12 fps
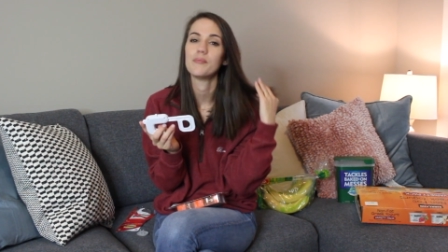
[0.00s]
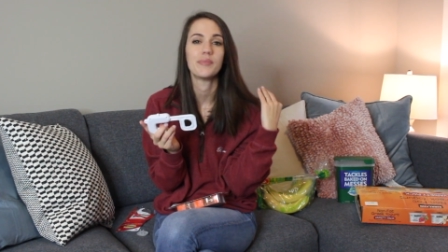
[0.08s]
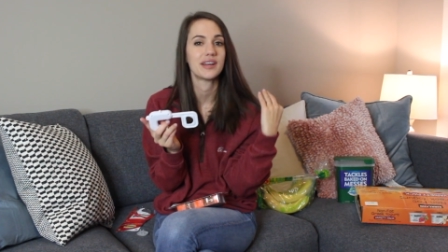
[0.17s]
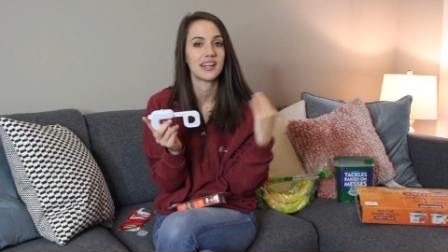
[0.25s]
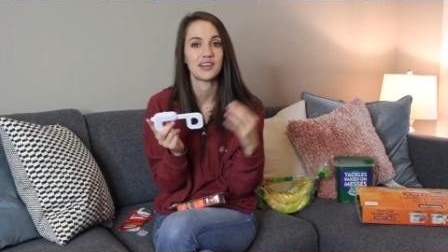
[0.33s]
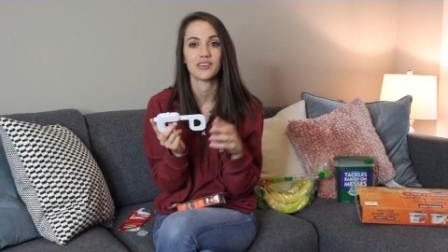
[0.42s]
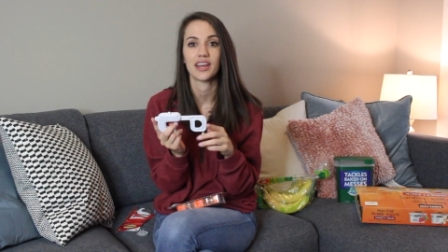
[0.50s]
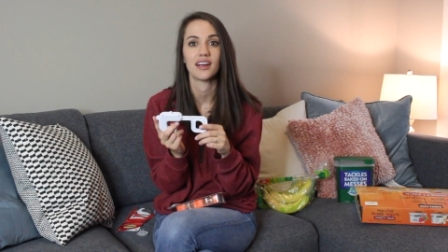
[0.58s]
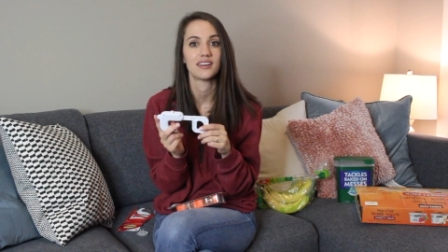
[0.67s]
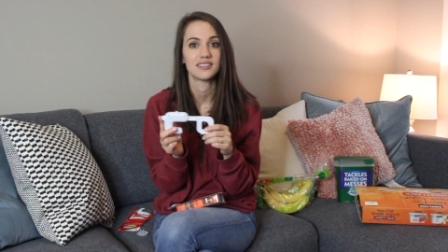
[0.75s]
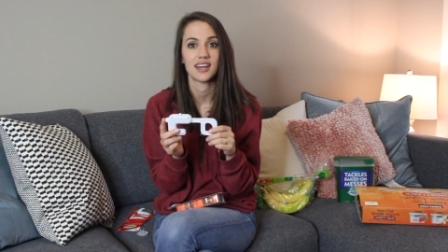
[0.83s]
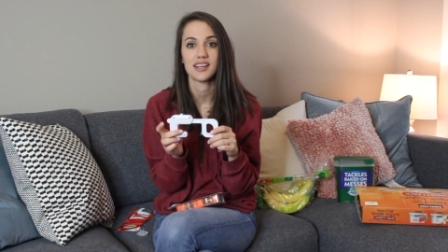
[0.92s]
but I don't
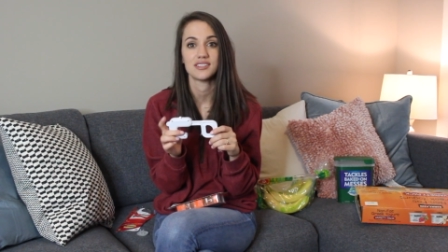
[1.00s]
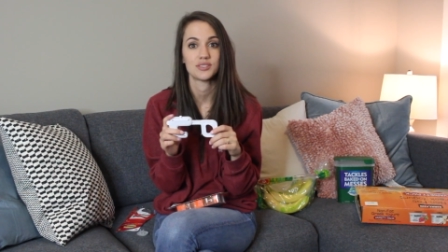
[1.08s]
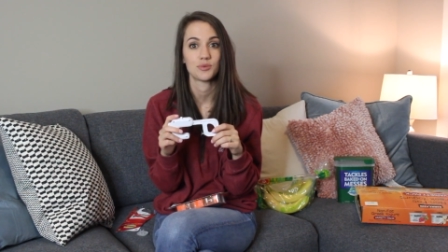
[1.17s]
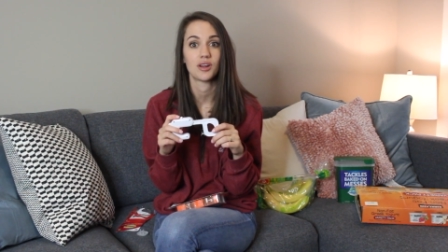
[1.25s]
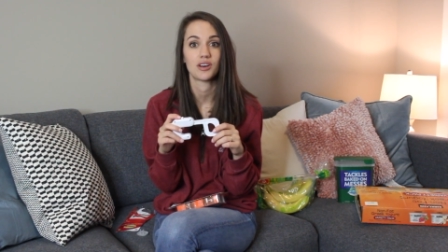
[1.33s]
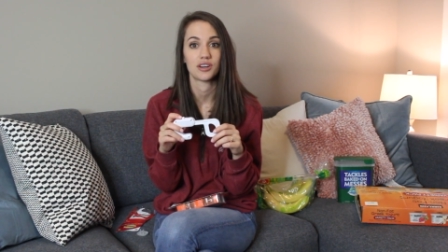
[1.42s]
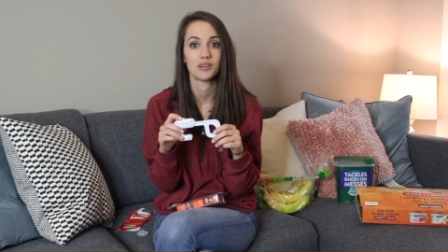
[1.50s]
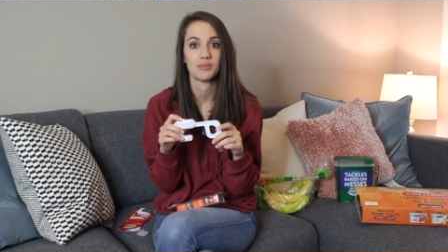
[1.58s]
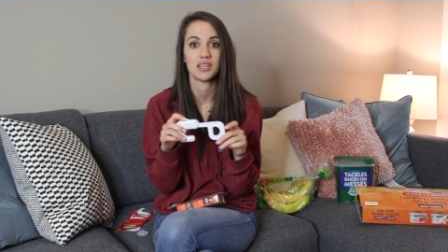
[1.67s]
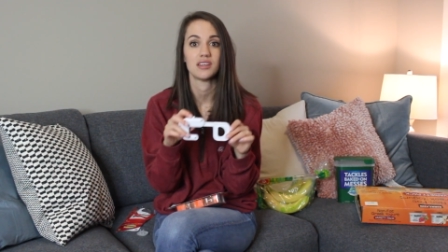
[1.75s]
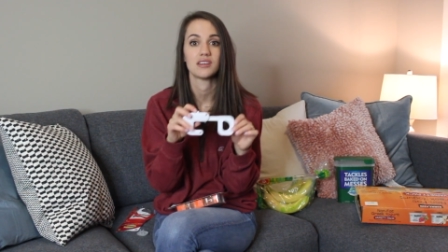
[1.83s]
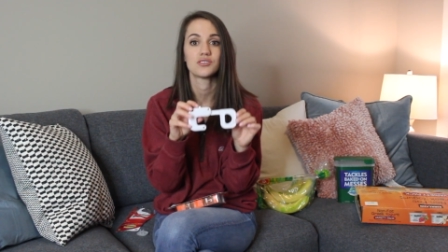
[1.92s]
care. I just want her to
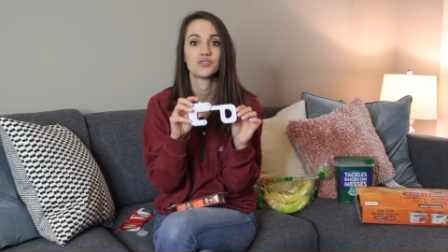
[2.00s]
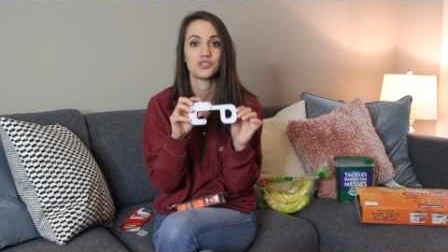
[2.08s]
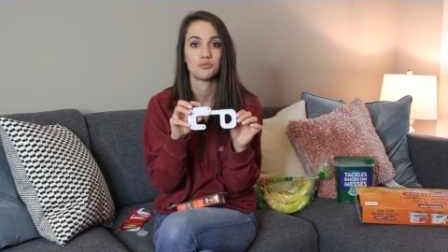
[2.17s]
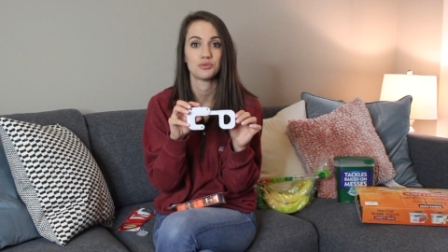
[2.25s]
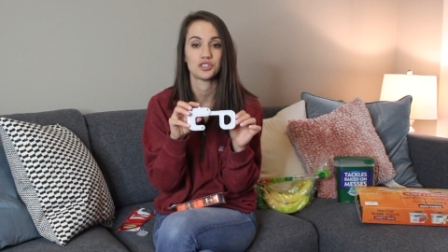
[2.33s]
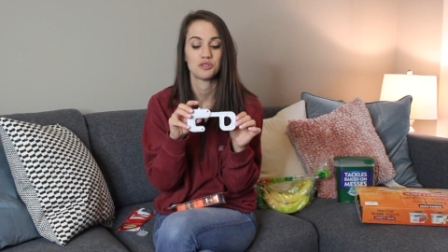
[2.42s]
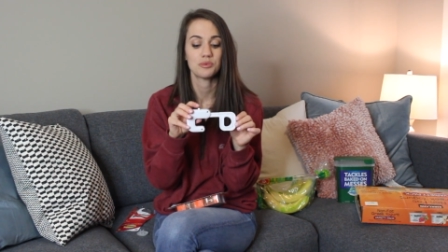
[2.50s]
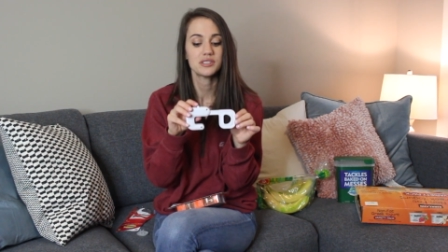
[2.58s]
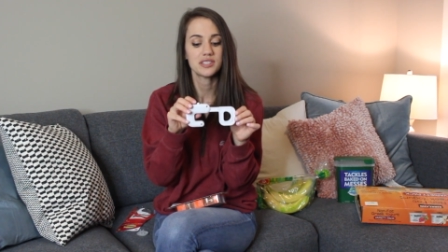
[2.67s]
be super, super